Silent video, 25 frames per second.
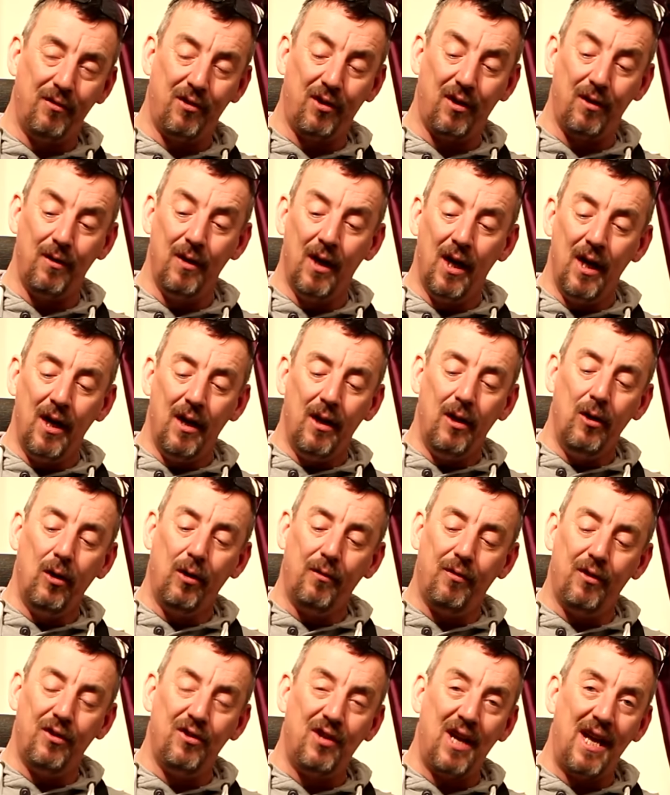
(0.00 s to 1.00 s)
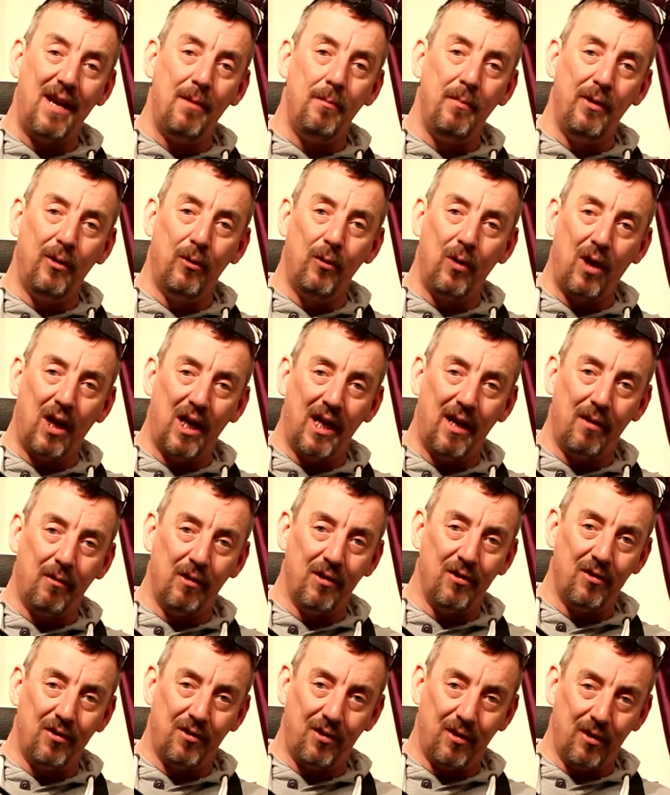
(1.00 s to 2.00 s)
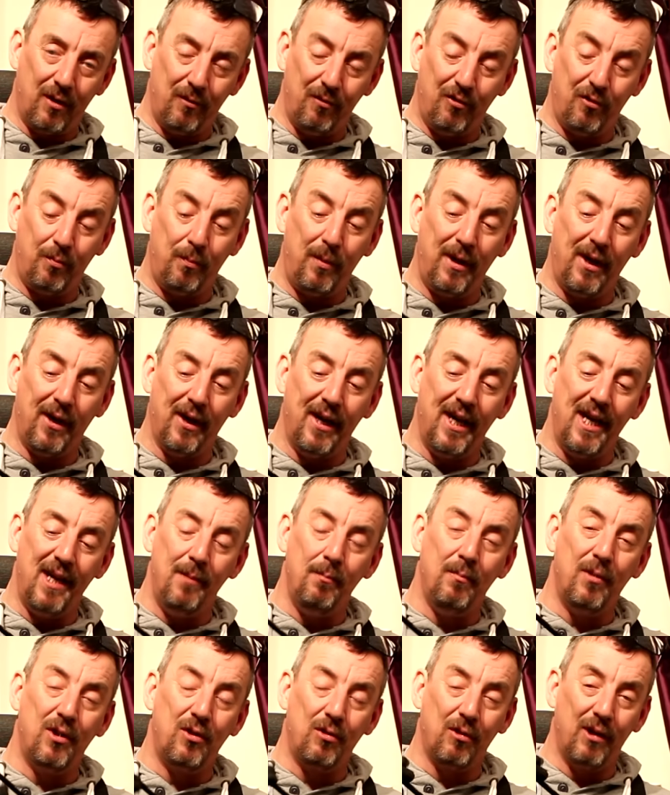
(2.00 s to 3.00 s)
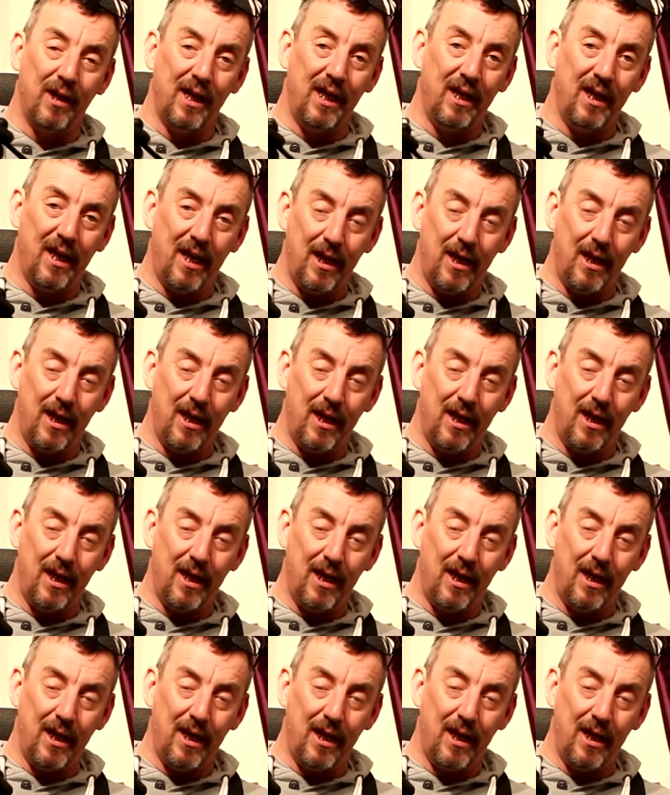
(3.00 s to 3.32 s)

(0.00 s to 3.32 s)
So look for 10 mil clearance of spigot in between,